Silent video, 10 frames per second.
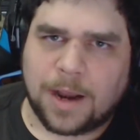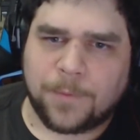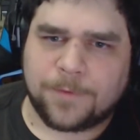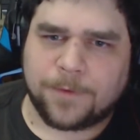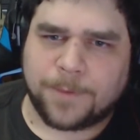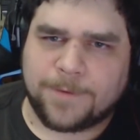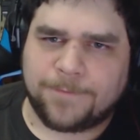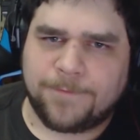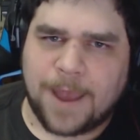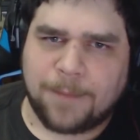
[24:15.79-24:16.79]
I went from a
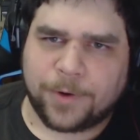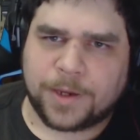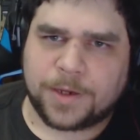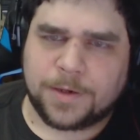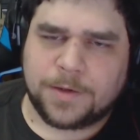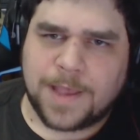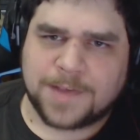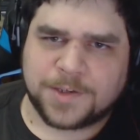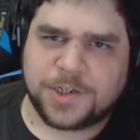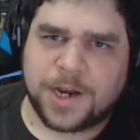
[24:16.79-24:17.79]
fabric
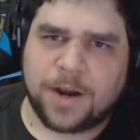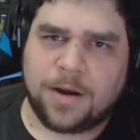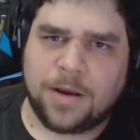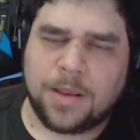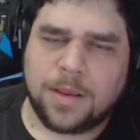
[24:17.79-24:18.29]
desk chair